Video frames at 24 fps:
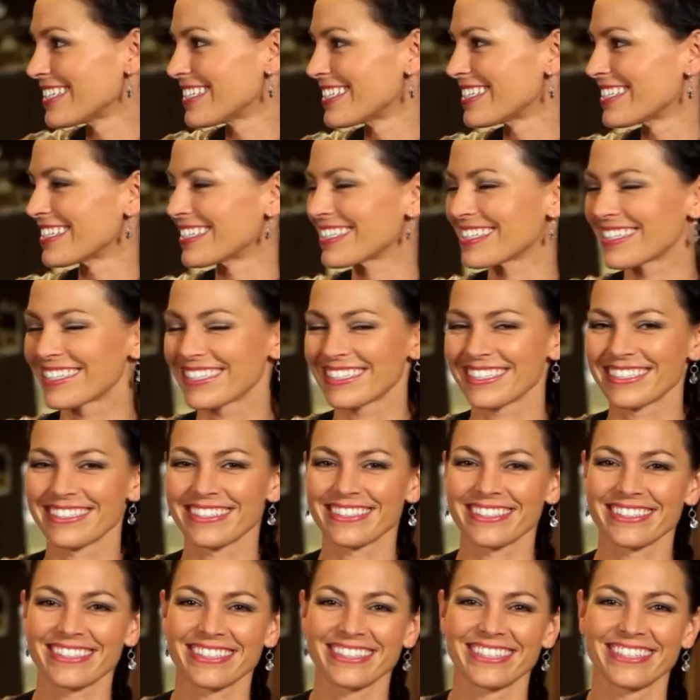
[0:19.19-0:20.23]

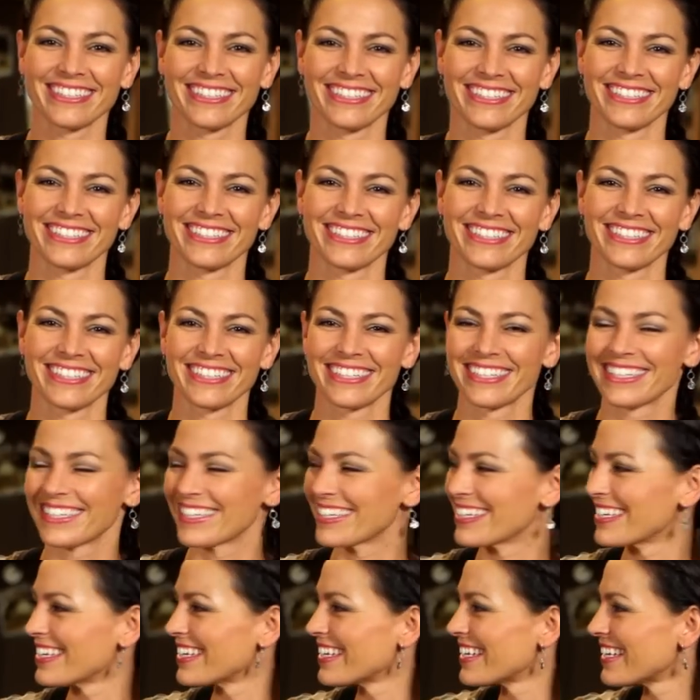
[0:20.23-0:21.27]

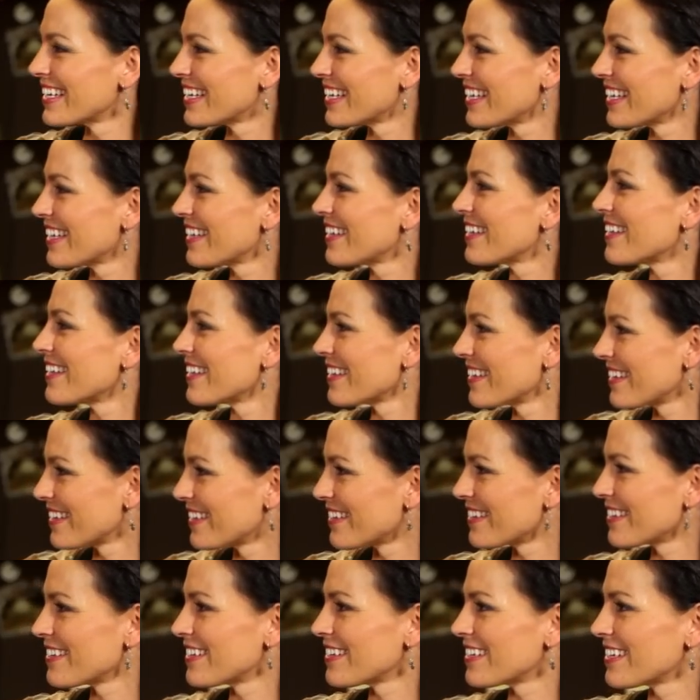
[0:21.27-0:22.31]

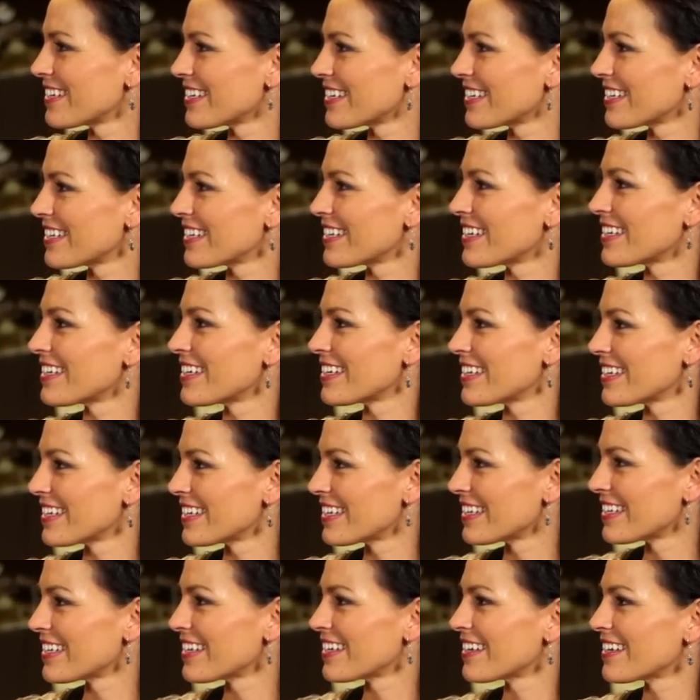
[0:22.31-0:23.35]

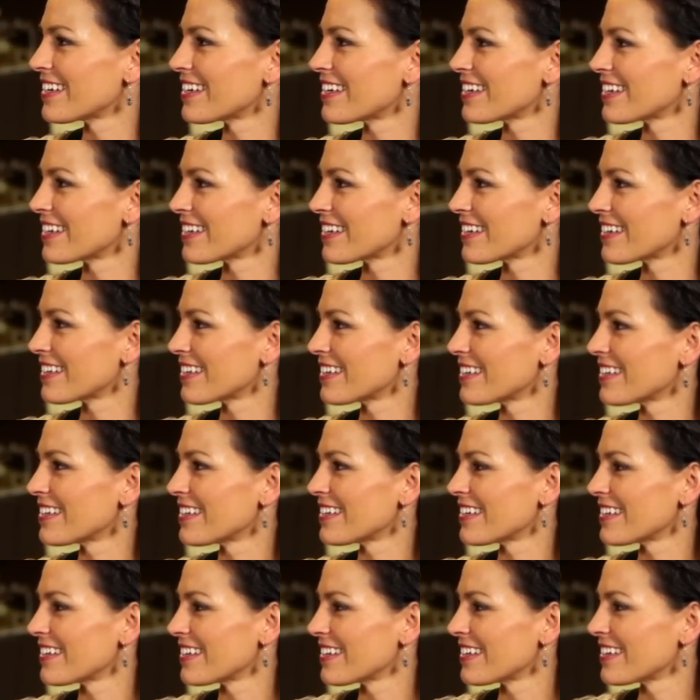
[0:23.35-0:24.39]

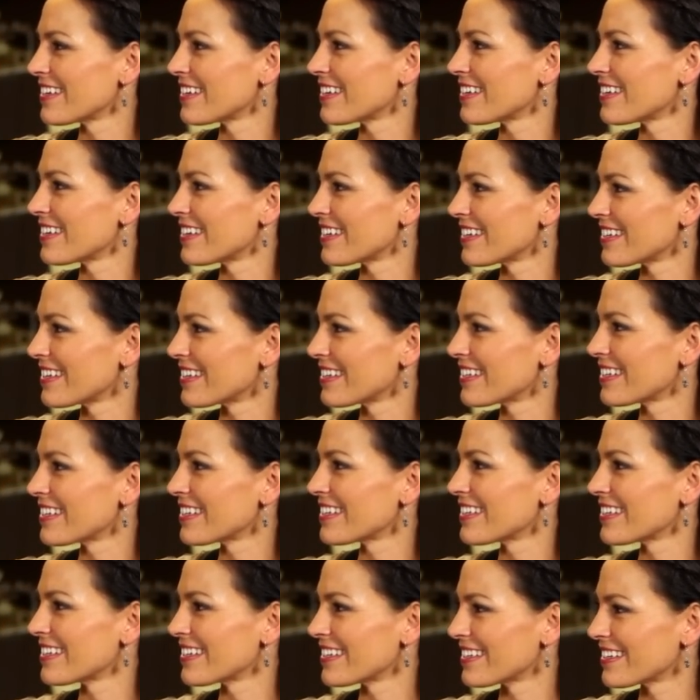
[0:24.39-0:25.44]

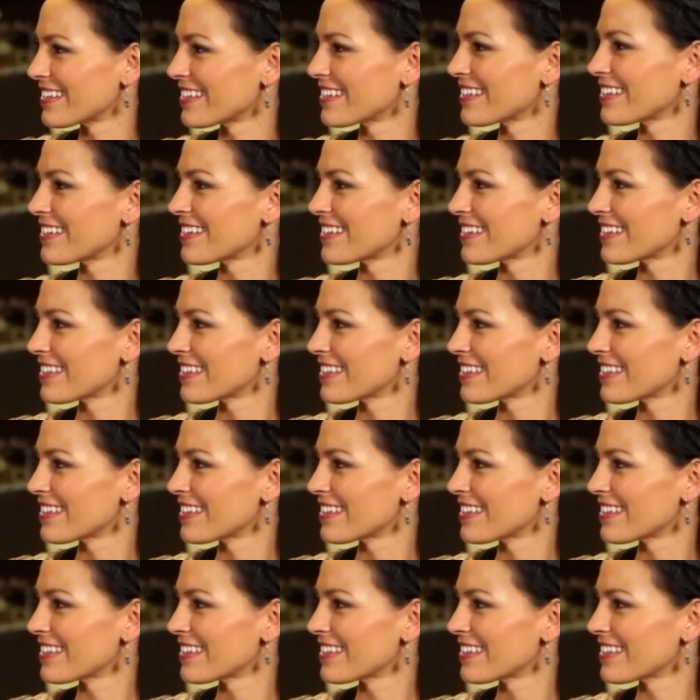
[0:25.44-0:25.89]
No words are spoken by the person on screen.